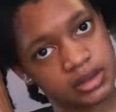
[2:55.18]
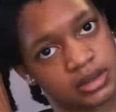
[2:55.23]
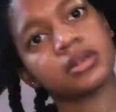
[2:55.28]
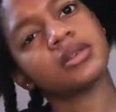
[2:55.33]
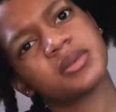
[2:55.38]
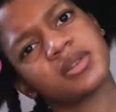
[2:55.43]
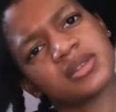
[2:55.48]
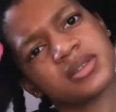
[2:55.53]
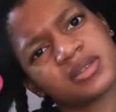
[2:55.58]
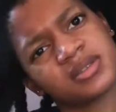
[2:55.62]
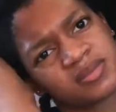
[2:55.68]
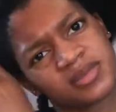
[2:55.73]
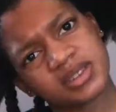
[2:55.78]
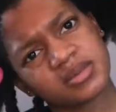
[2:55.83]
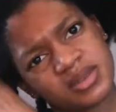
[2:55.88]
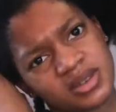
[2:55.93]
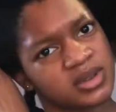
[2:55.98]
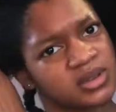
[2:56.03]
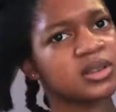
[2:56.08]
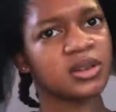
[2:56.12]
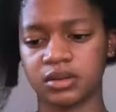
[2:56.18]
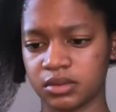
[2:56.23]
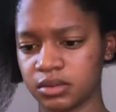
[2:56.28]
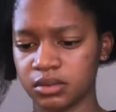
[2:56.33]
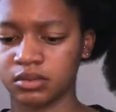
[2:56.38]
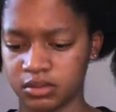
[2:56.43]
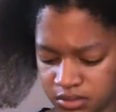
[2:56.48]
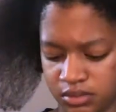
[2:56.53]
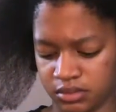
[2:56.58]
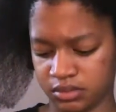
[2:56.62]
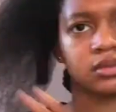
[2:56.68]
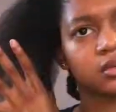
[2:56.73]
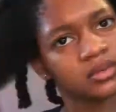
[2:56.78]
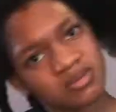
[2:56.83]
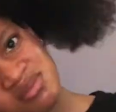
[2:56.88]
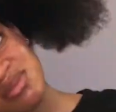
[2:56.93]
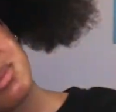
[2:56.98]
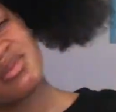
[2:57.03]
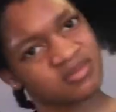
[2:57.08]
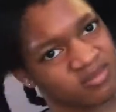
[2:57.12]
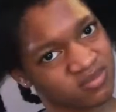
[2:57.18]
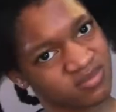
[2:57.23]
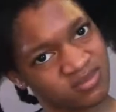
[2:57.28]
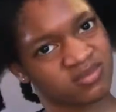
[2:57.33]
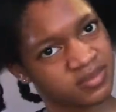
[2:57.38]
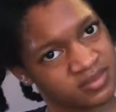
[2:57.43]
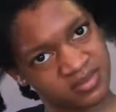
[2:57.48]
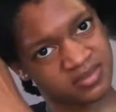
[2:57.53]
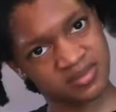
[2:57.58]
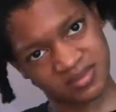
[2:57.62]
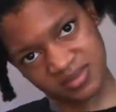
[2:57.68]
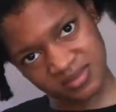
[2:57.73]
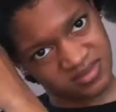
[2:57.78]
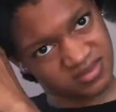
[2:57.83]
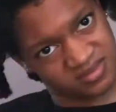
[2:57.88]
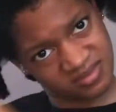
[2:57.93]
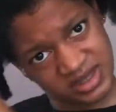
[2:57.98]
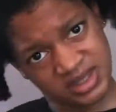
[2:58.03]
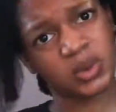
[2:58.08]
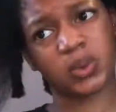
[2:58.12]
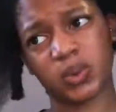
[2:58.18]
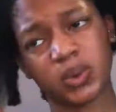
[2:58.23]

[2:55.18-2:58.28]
The air from the blow dryer gets extremely hot